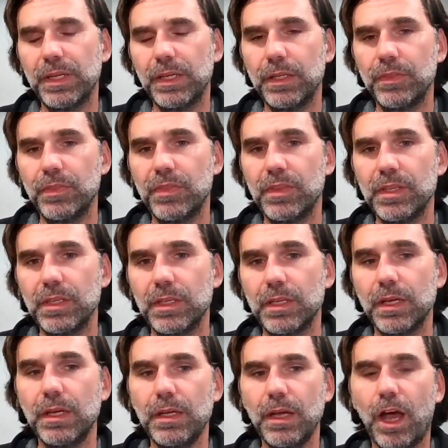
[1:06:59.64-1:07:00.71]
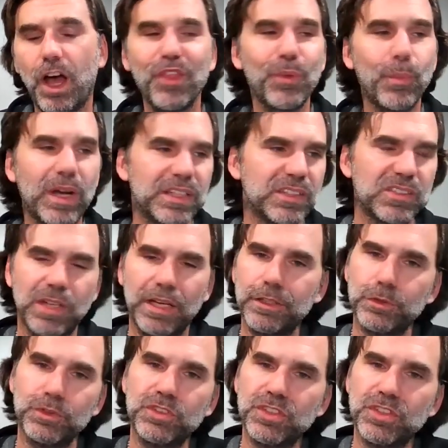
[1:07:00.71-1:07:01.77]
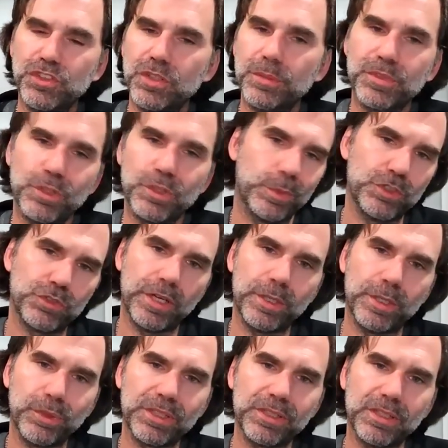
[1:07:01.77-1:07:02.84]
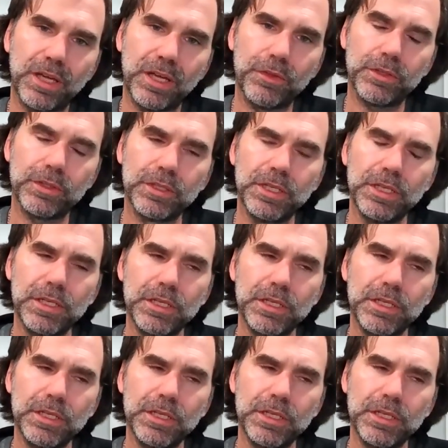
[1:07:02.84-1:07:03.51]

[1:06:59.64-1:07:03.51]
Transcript: in the otherwise siloed systems that we try to bring together.